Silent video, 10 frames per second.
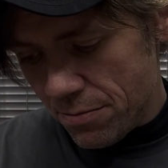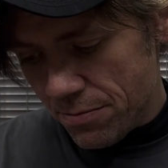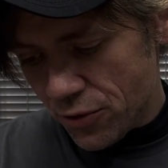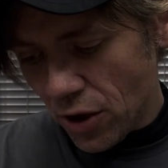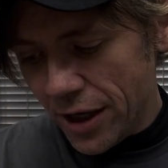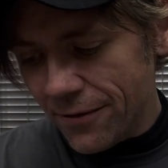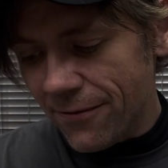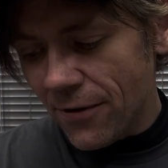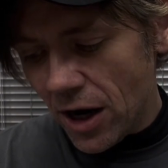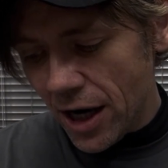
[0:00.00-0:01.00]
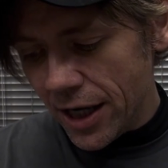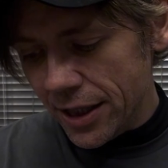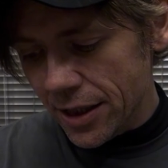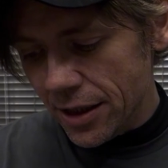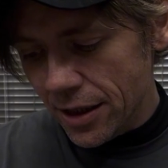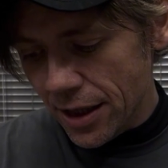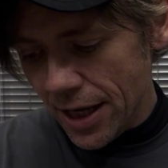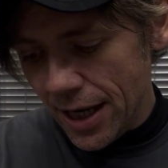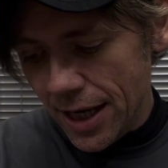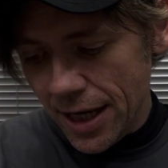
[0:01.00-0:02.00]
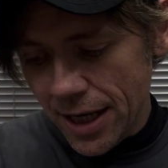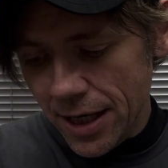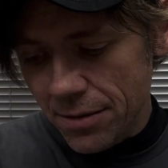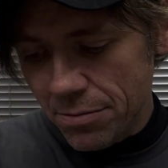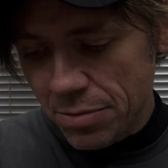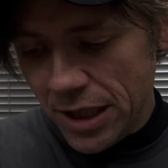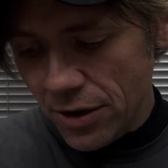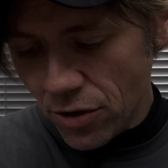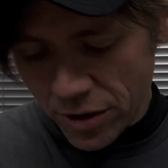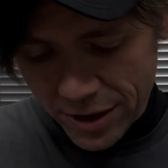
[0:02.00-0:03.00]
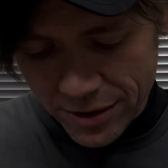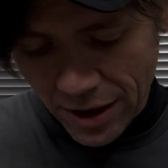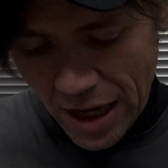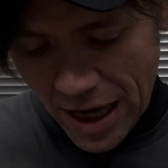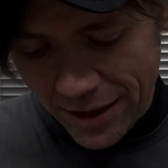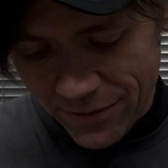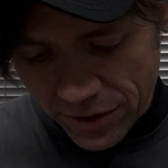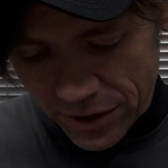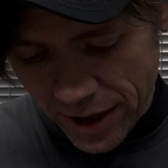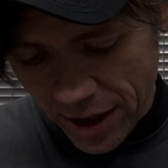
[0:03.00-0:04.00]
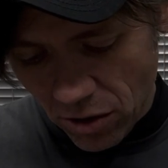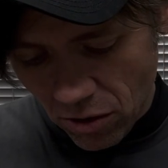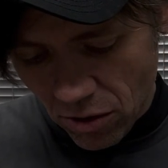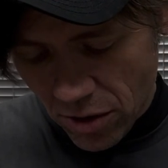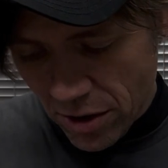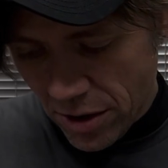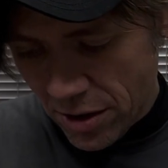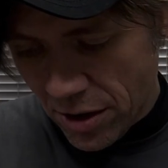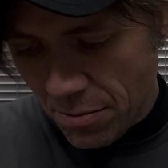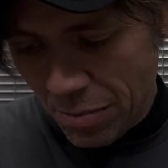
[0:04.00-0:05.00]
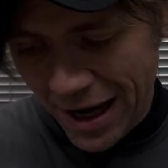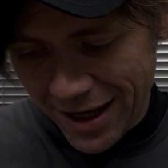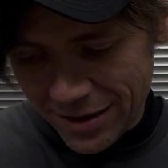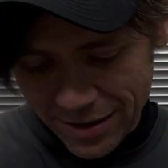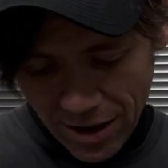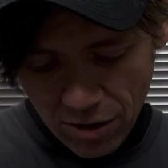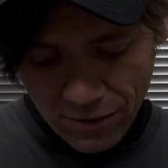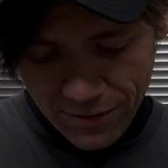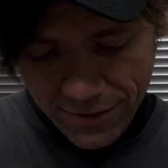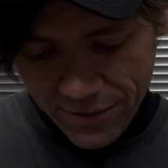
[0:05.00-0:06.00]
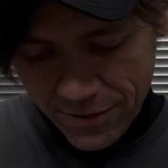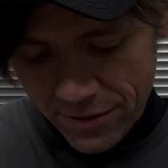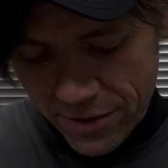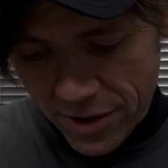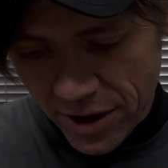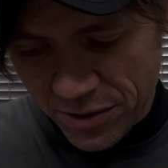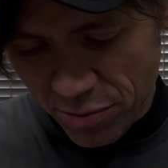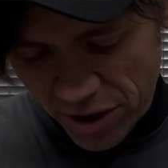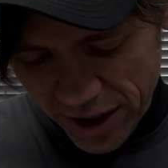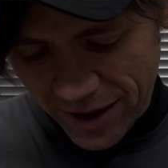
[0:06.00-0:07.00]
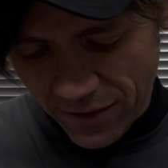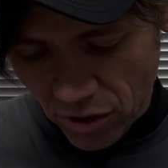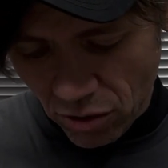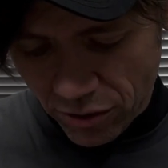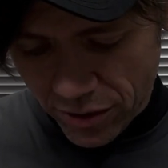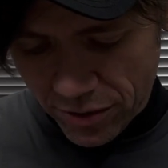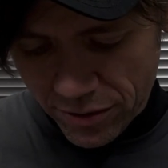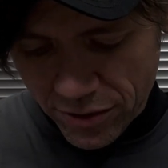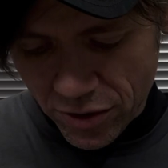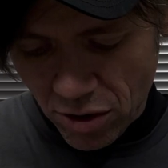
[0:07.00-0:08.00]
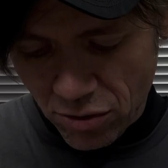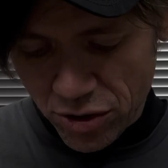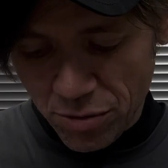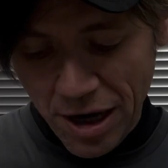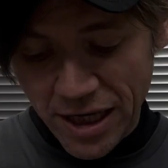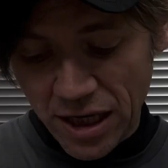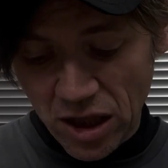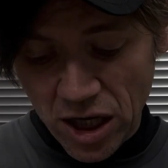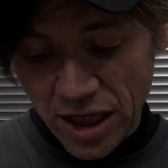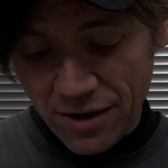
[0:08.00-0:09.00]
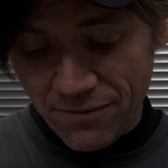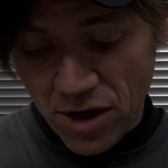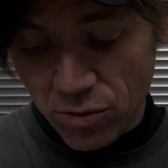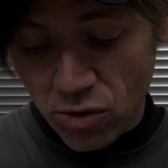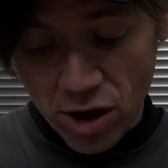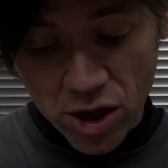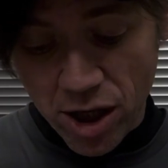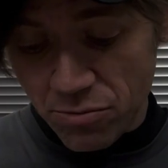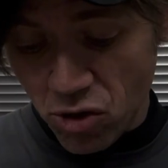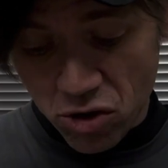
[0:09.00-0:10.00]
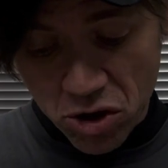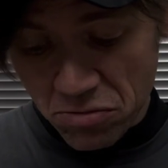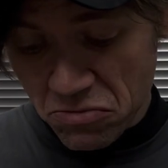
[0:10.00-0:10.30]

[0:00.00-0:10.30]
trying to find a P30 slide for sale by itself is pretty difficult. So you might get lucky and find one on Gunbroker,